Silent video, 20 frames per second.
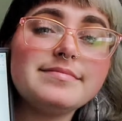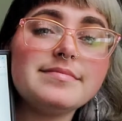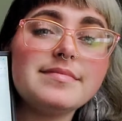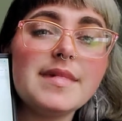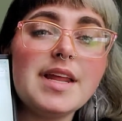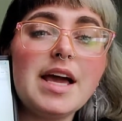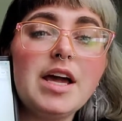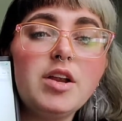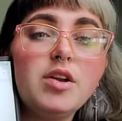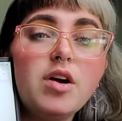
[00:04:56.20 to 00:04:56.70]

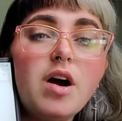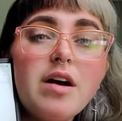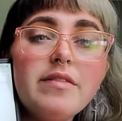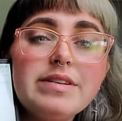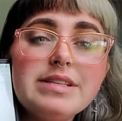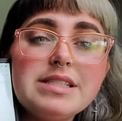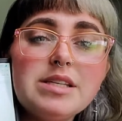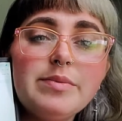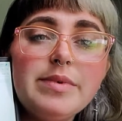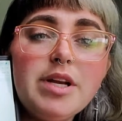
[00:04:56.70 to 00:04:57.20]
And
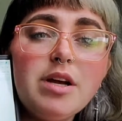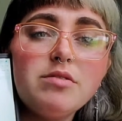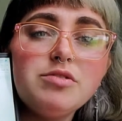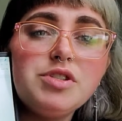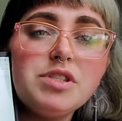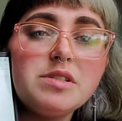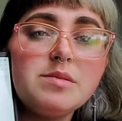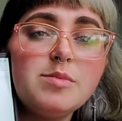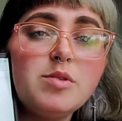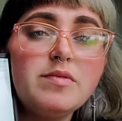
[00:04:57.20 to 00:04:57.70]
obviously we know
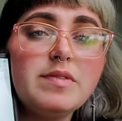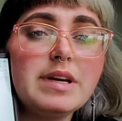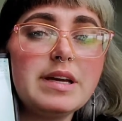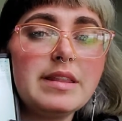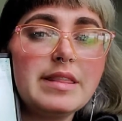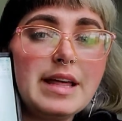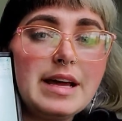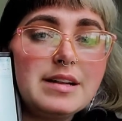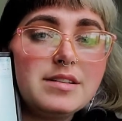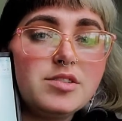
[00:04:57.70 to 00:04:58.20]
she's moving in
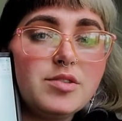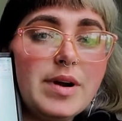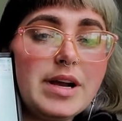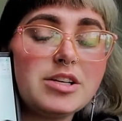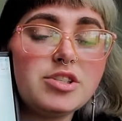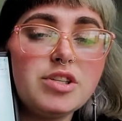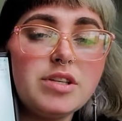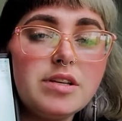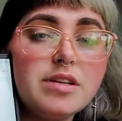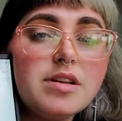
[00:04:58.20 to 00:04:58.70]
that
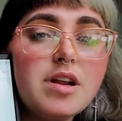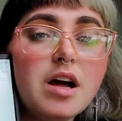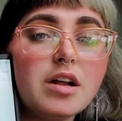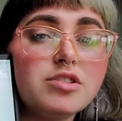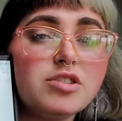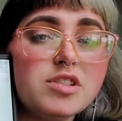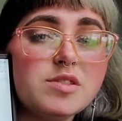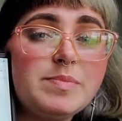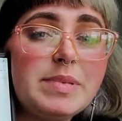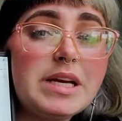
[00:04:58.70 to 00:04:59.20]
direction, not
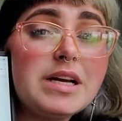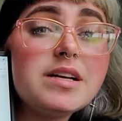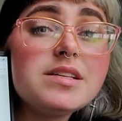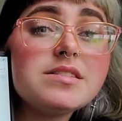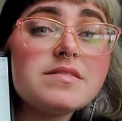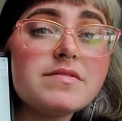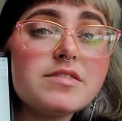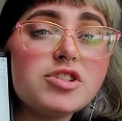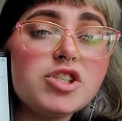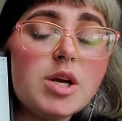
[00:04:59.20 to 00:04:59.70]
just because
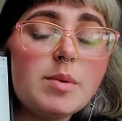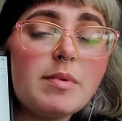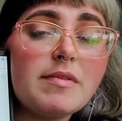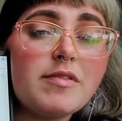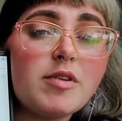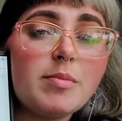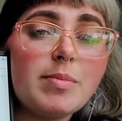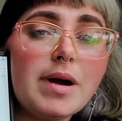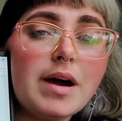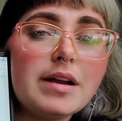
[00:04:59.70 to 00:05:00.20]
of the shape of her
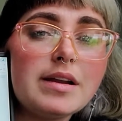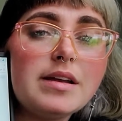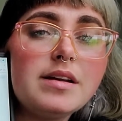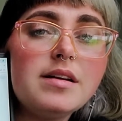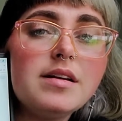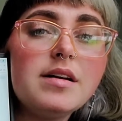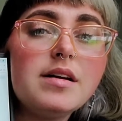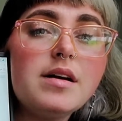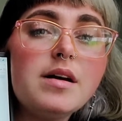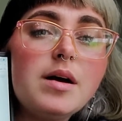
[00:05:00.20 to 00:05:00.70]
body,
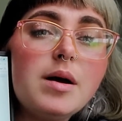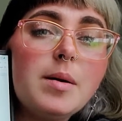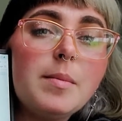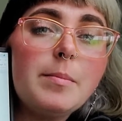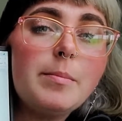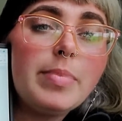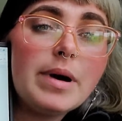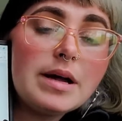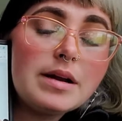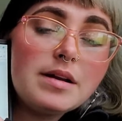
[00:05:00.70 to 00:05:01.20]

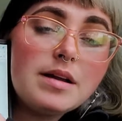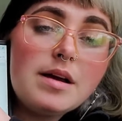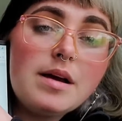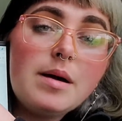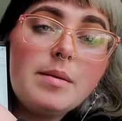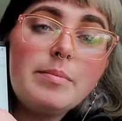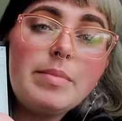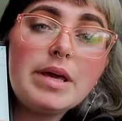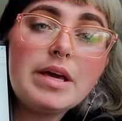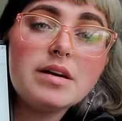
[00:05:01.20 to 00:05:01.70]
but
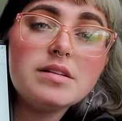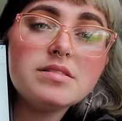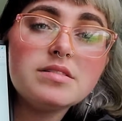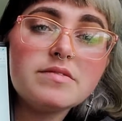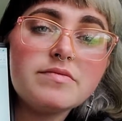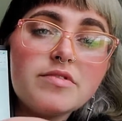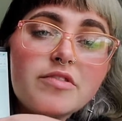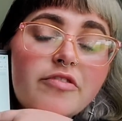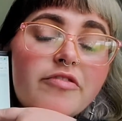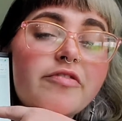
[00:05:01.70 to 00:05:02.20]
because of
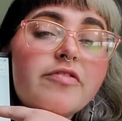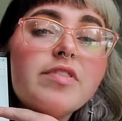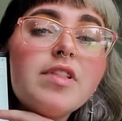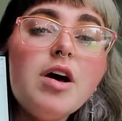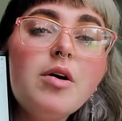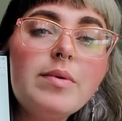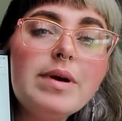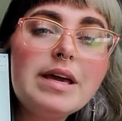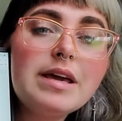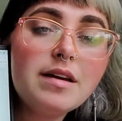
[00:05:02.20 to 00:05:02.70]
the
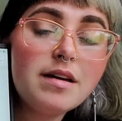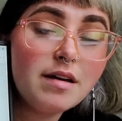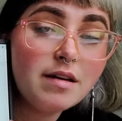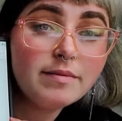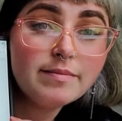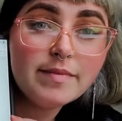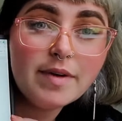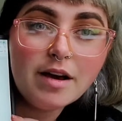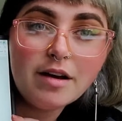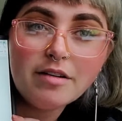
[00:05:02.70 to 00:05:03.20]
flowing
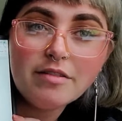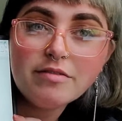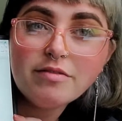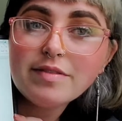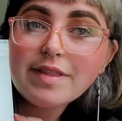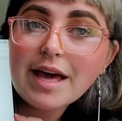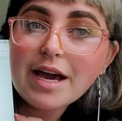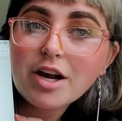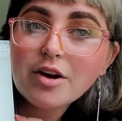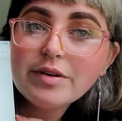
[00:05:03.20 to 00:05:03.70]
of
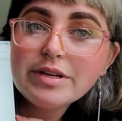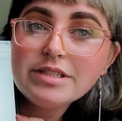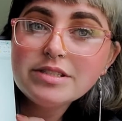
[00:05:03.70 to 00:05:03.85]
that green